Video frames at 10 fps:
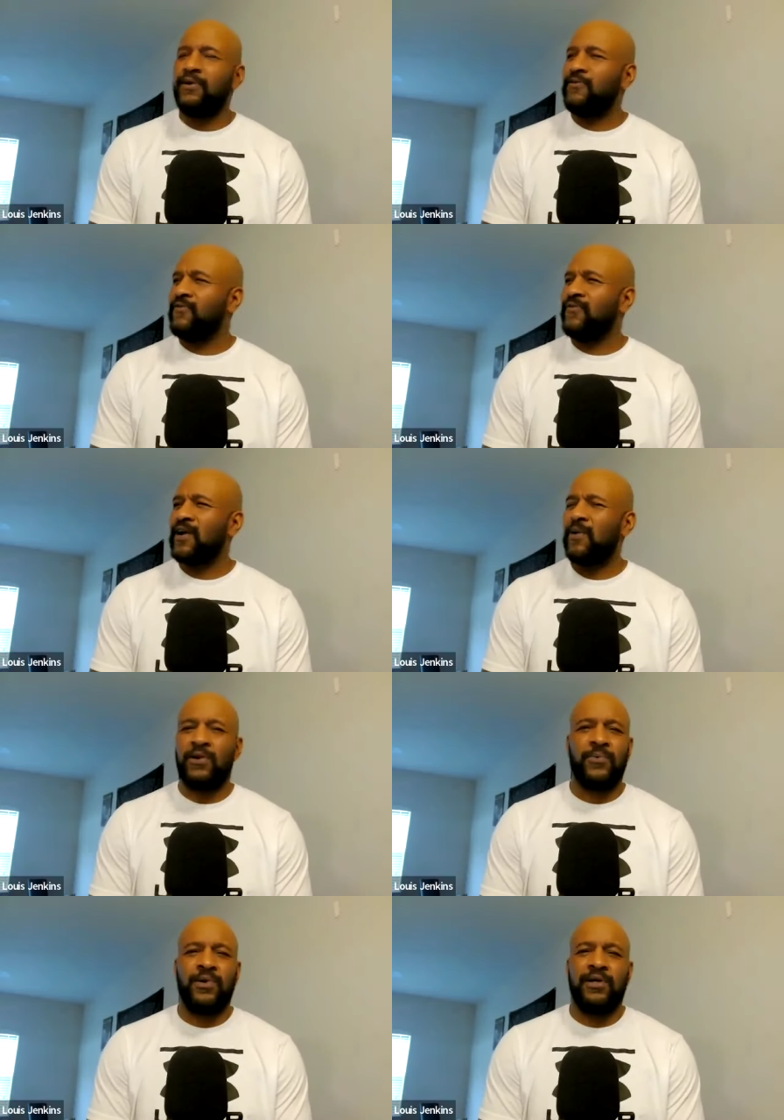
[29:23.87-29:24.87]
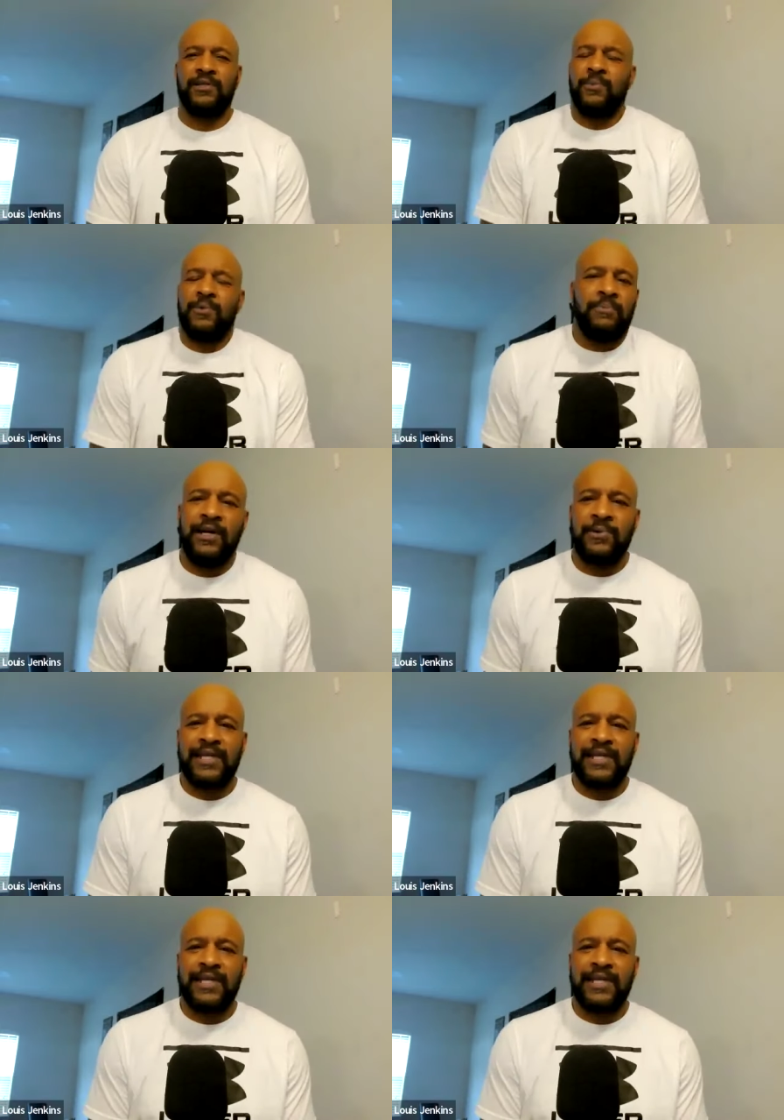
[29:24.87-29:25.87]
I forgot what it was, it, but it was
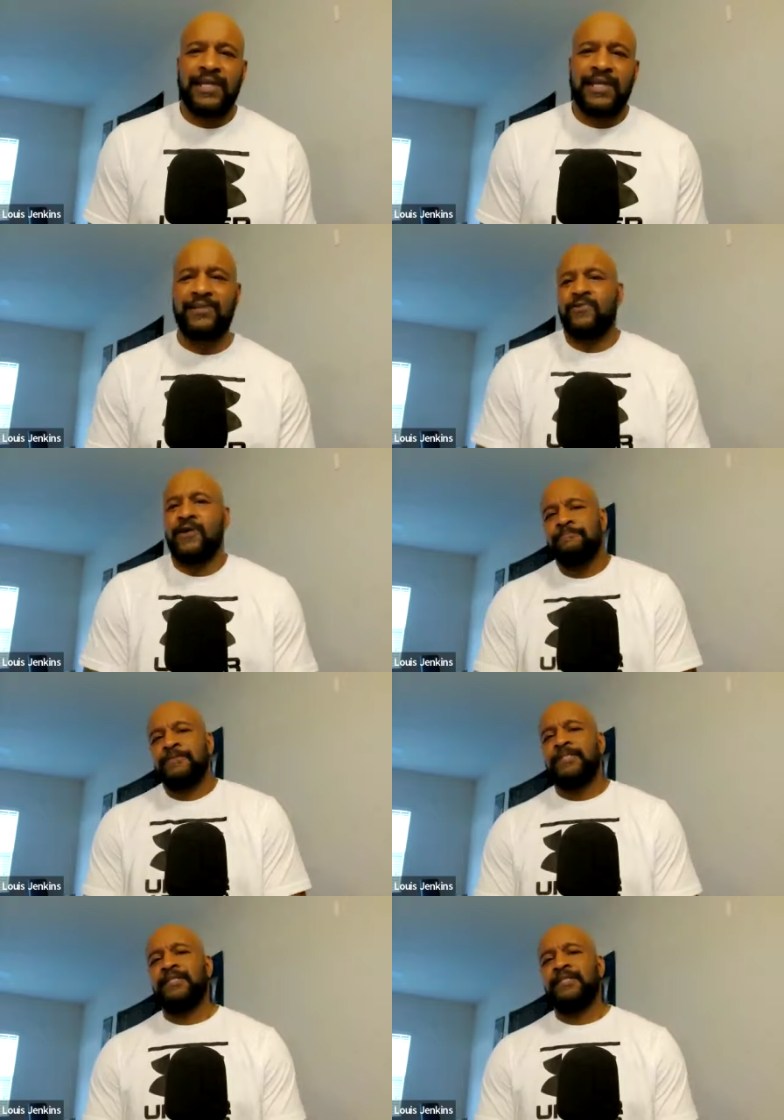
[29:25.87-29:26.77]
hot, right?